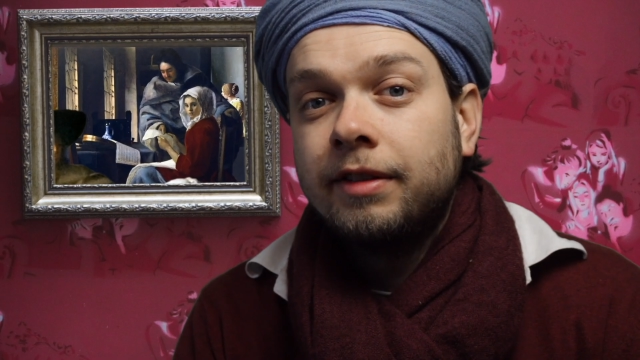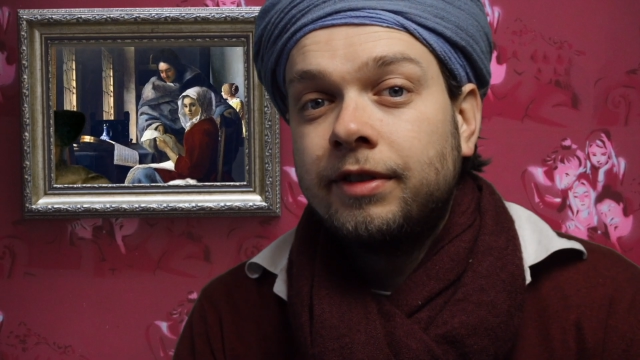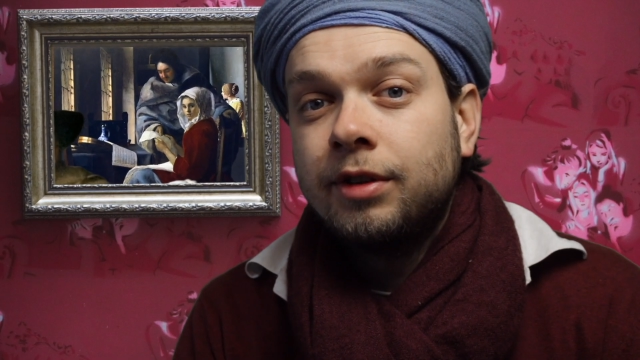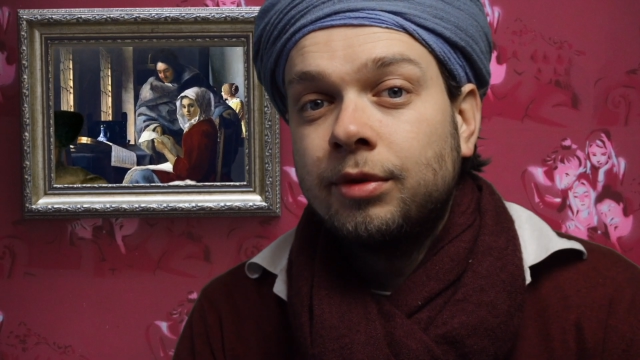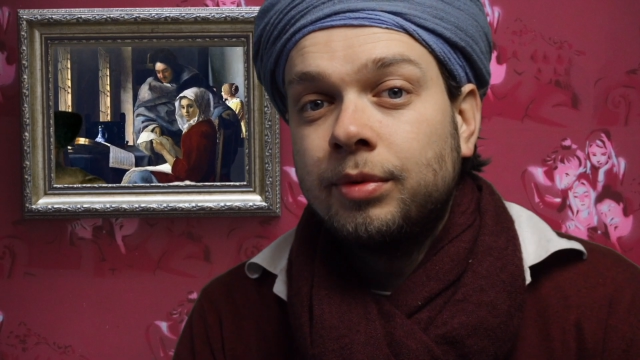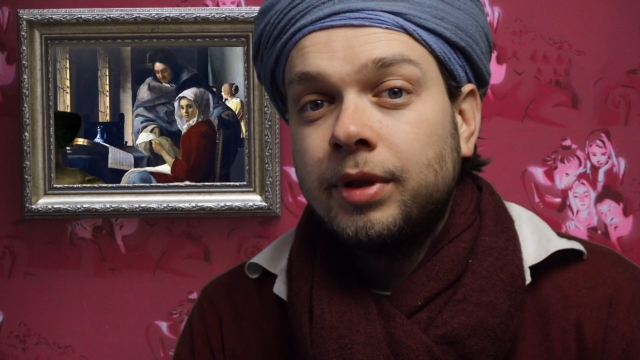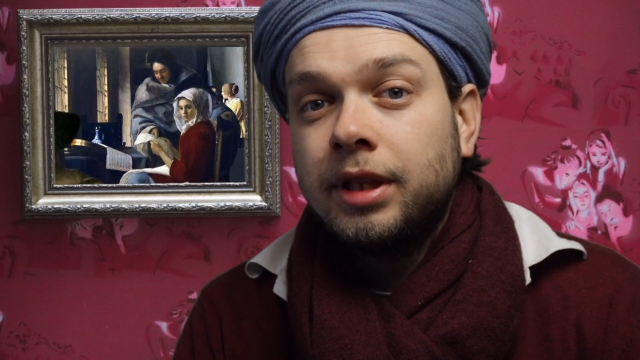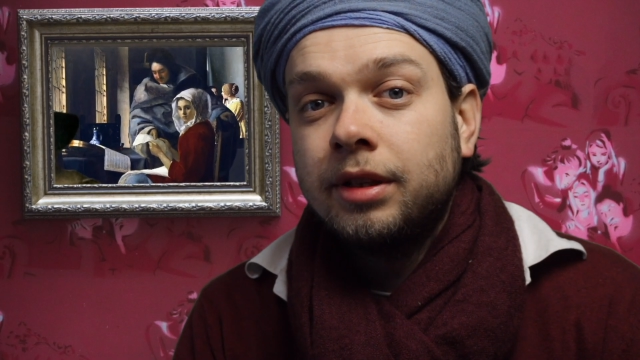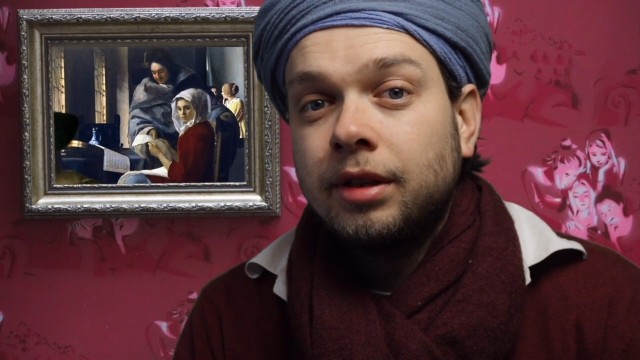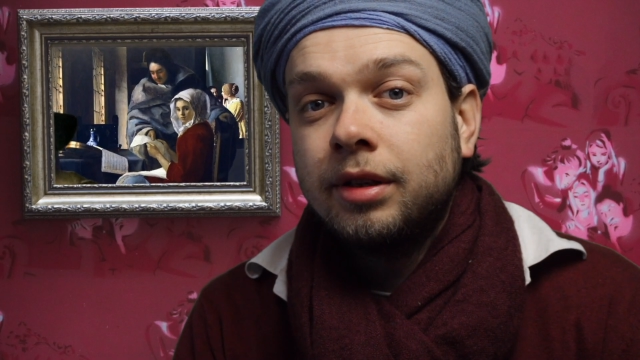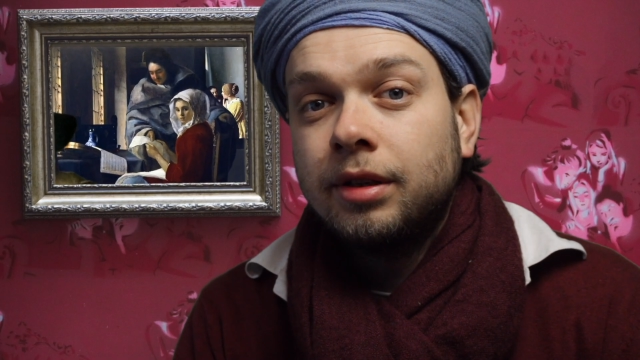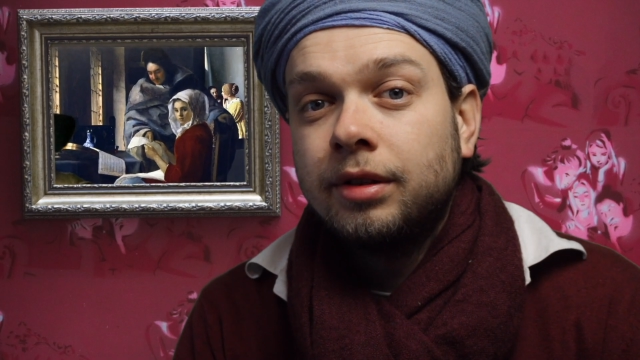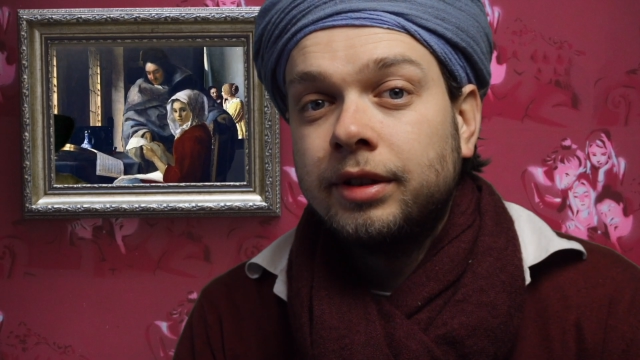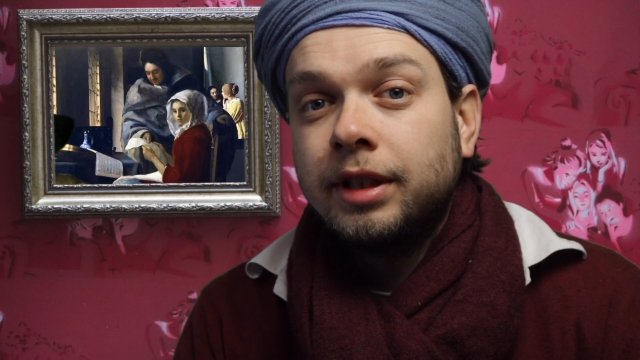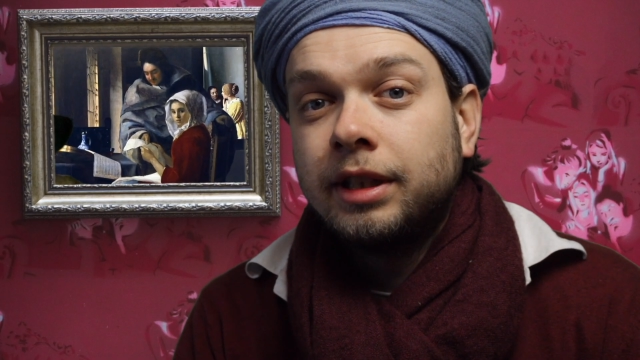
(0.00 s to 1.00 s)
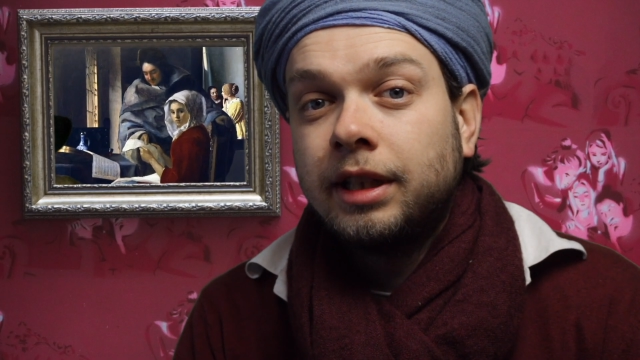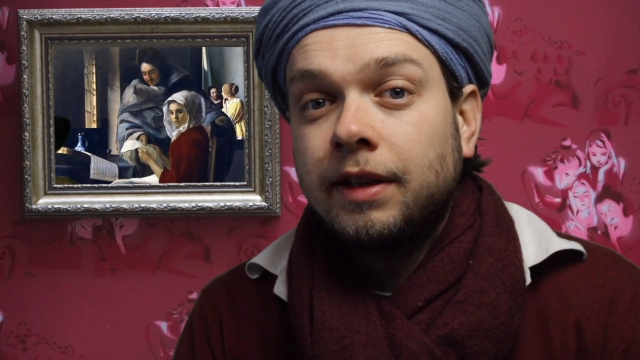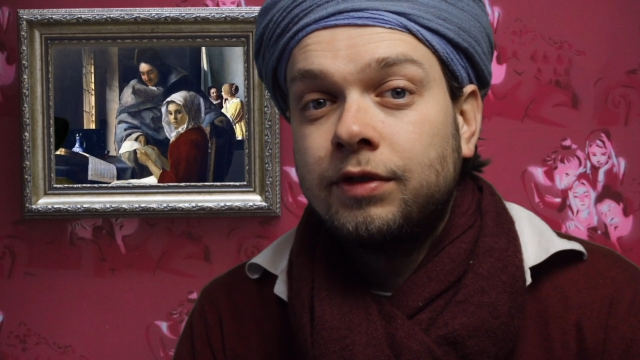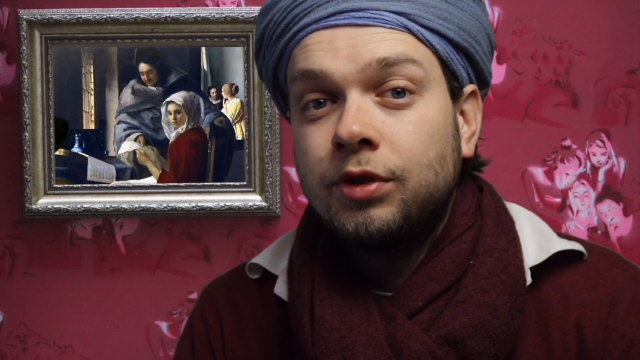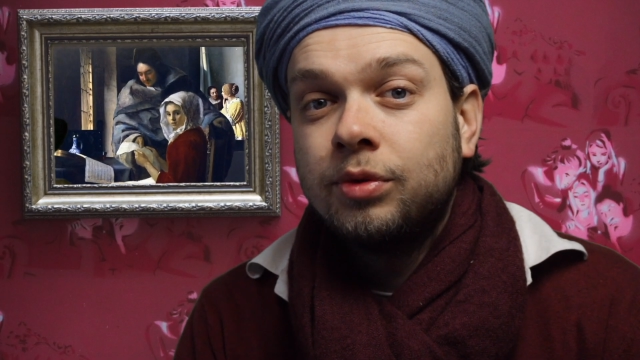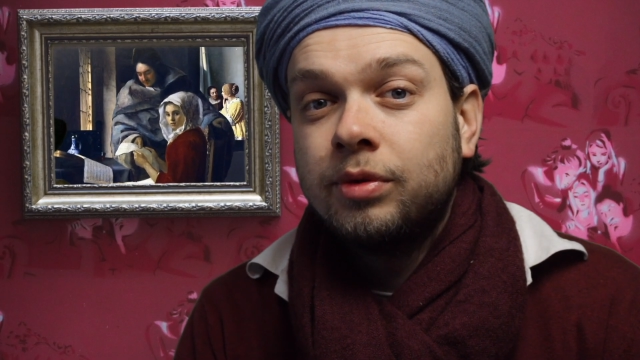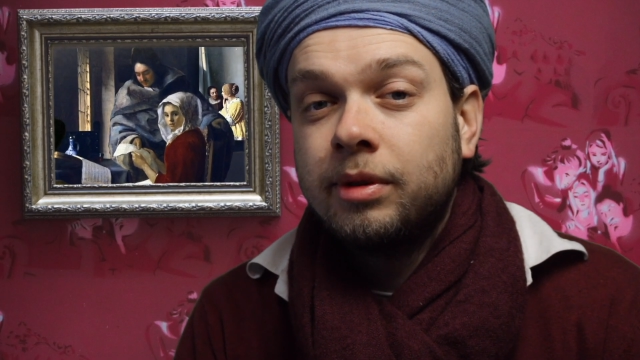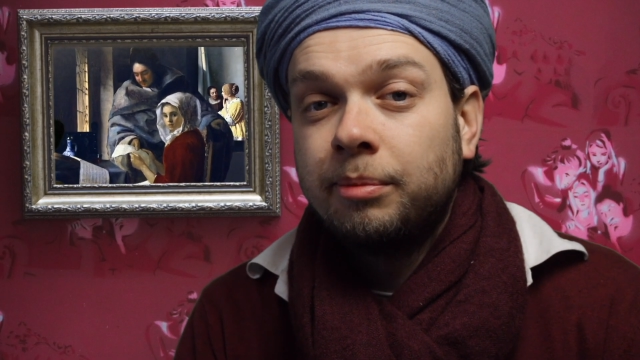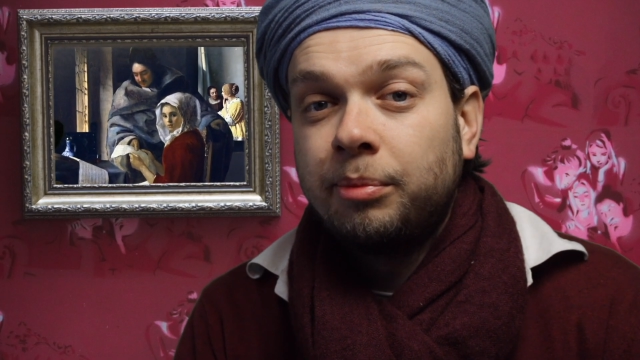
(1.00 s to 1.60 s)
of the window that gives you an